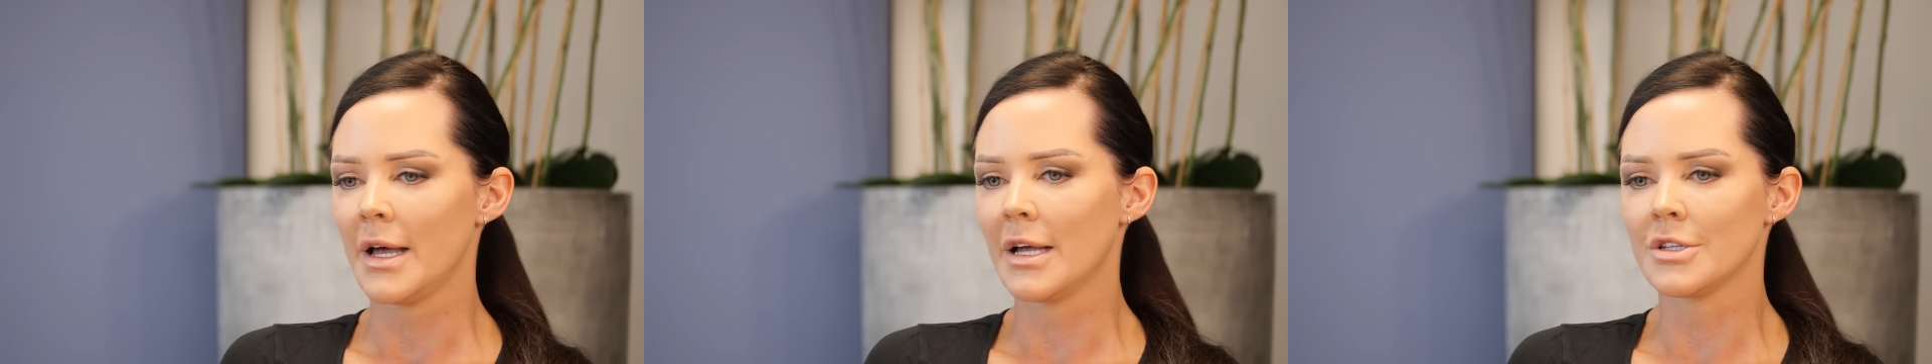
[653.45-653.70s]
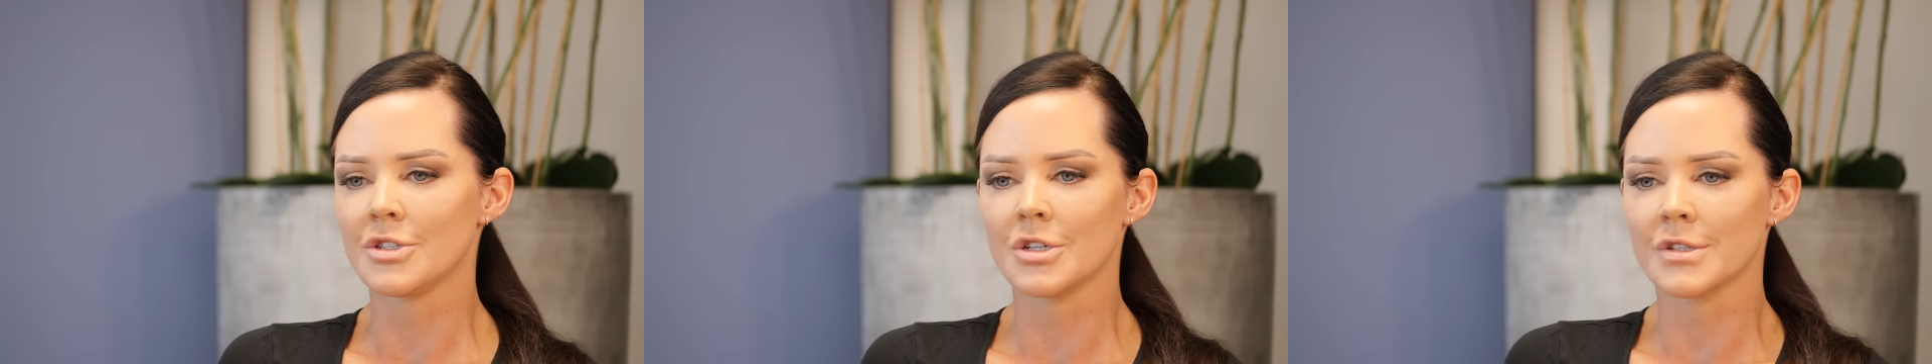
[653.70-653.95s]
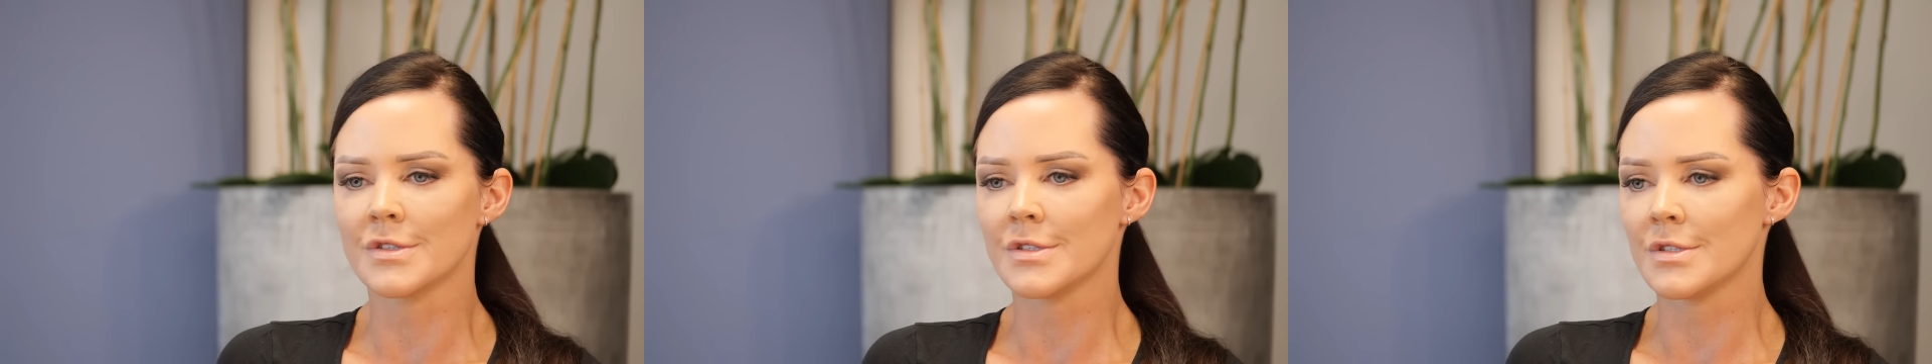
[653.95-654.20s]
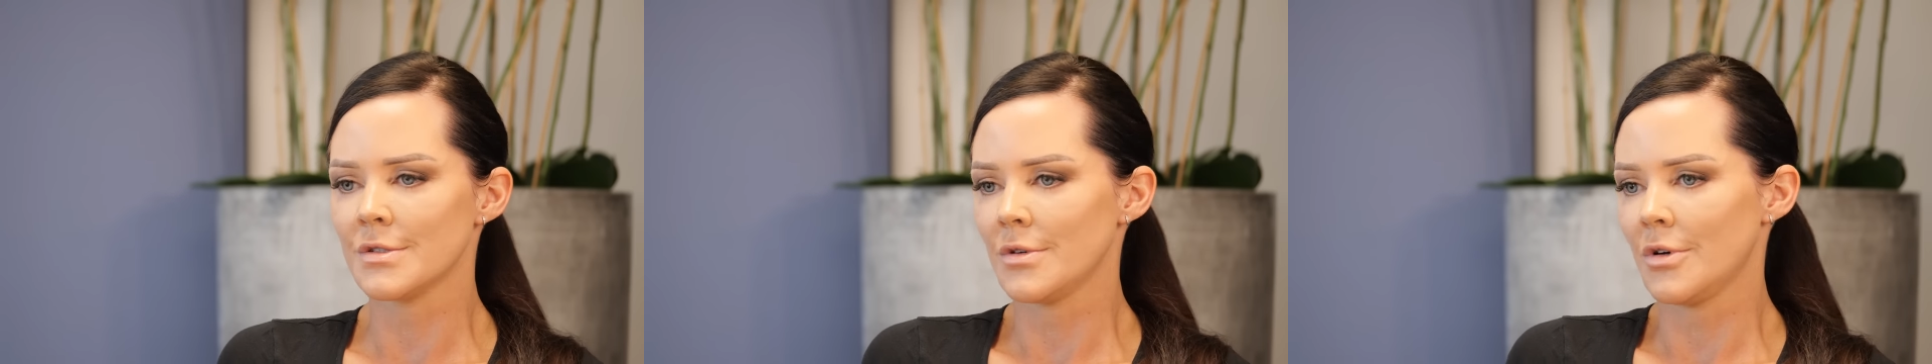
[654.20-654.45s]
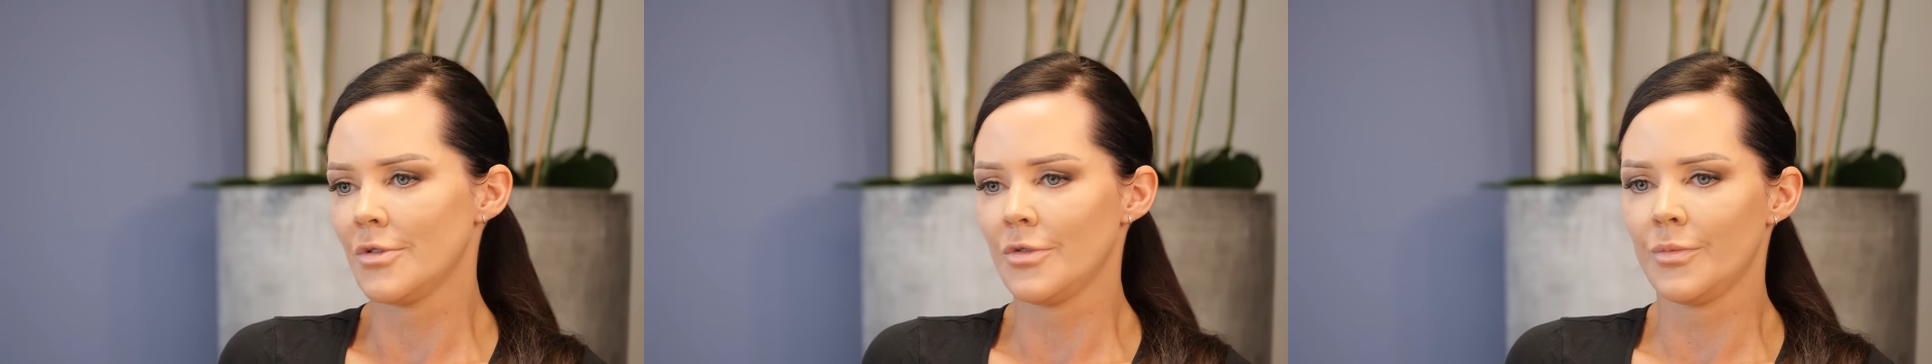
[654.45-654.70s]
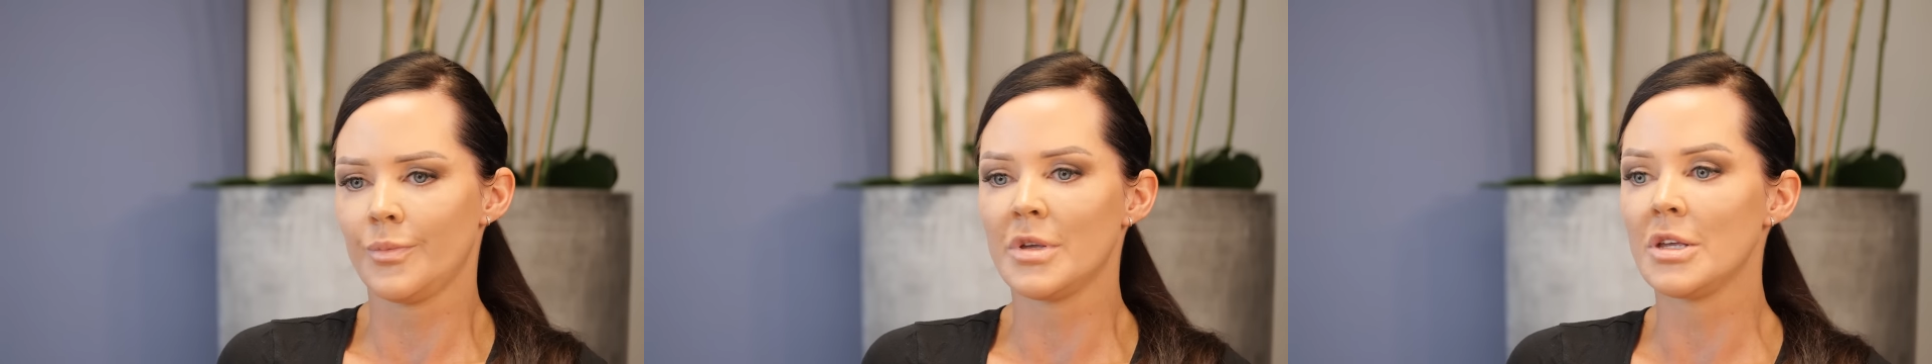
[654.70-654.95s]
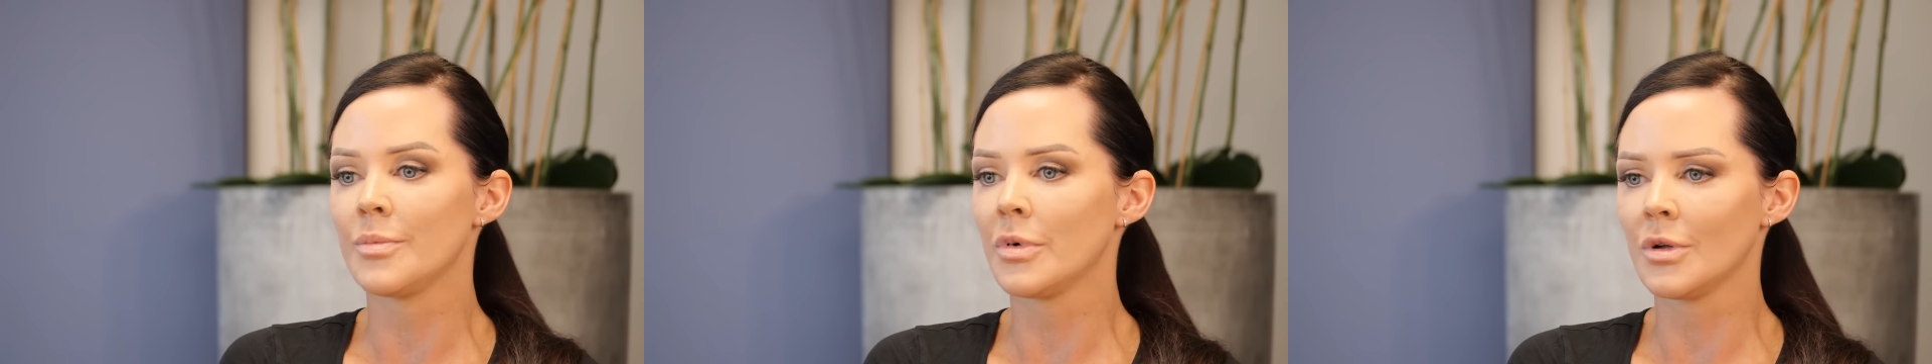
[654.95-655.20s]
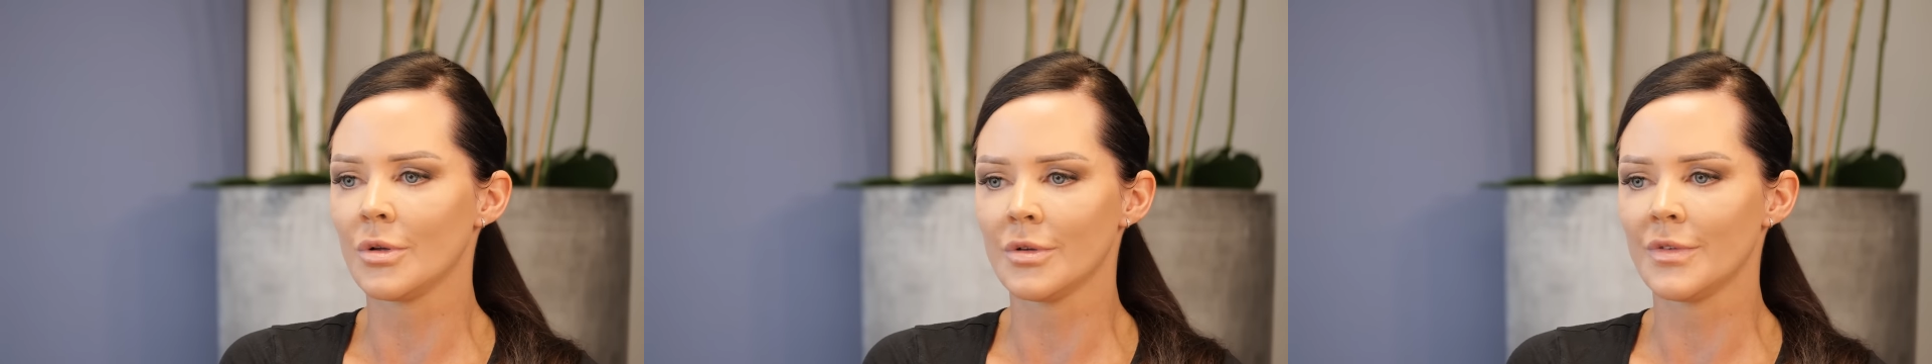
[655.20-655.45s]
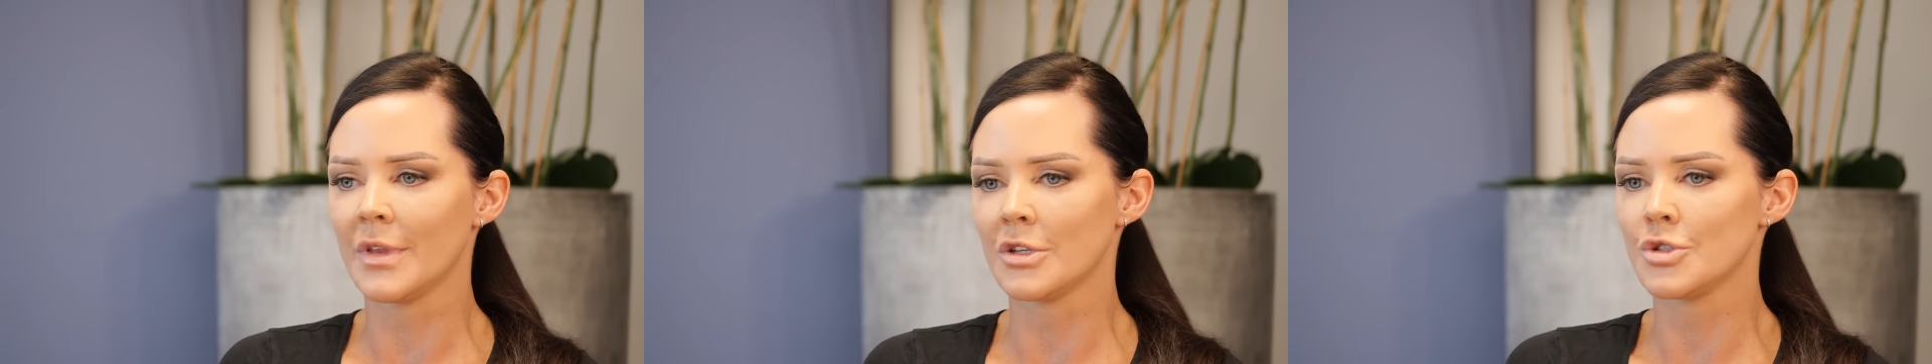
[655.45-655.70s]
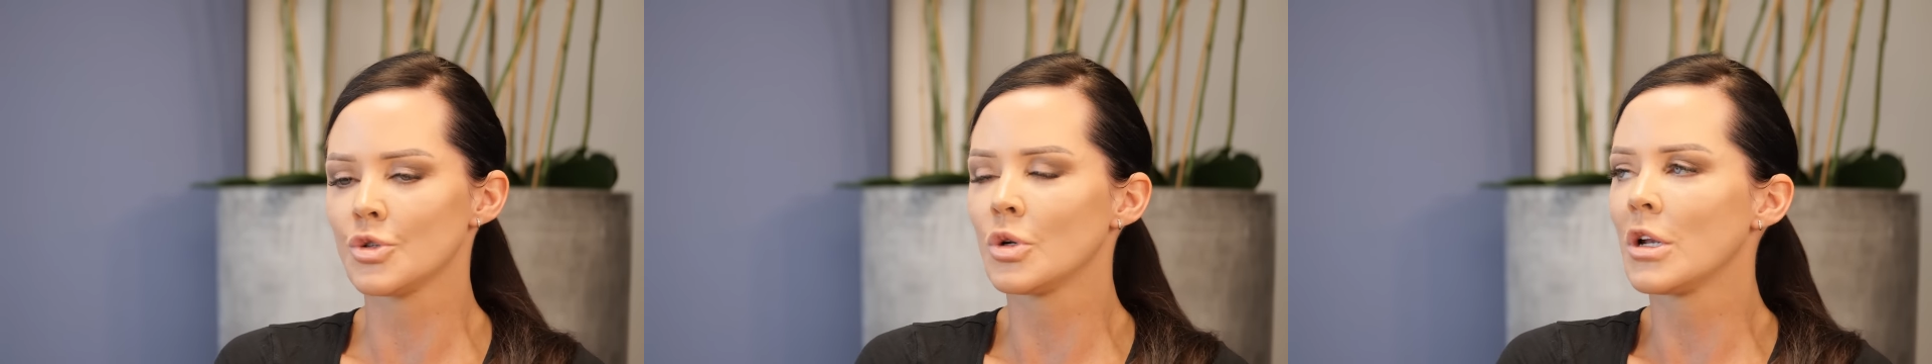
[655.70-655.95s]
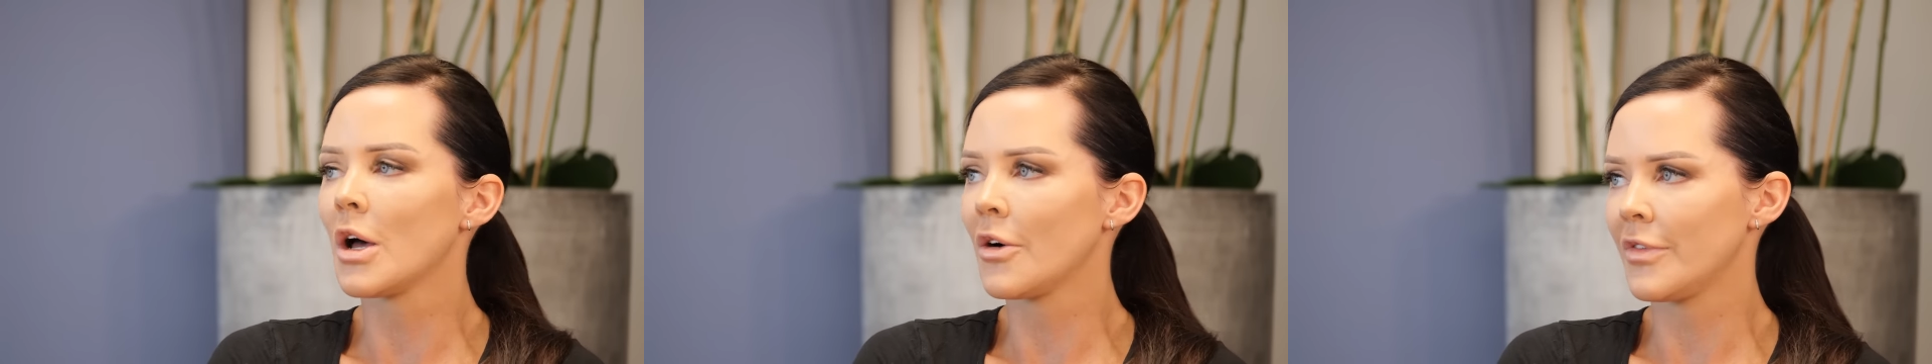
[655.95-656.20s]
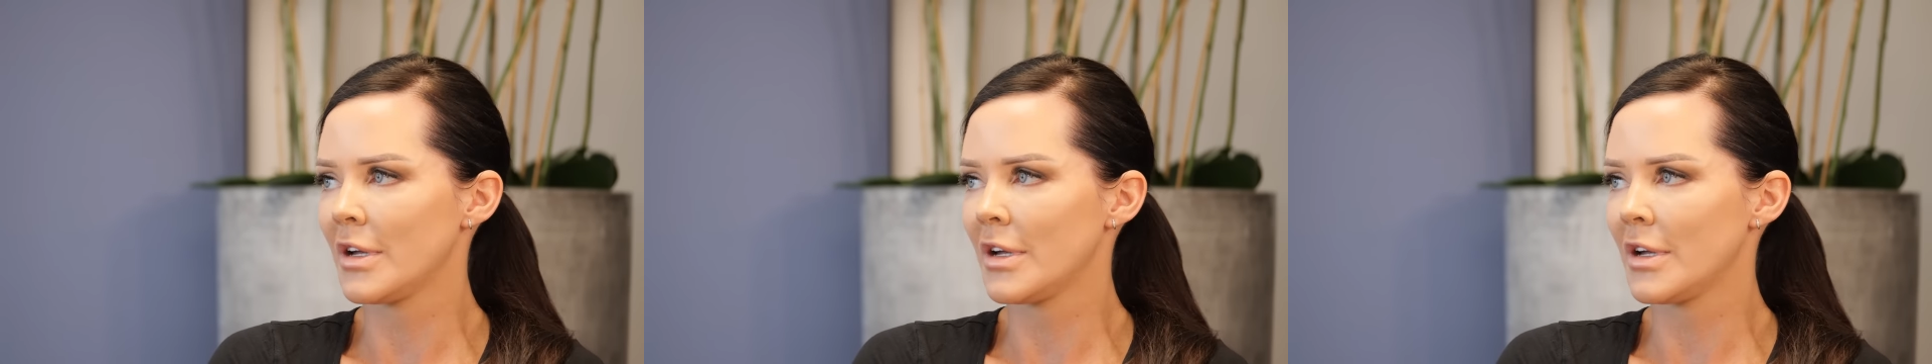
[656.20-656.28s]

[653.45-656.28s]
and just people that you love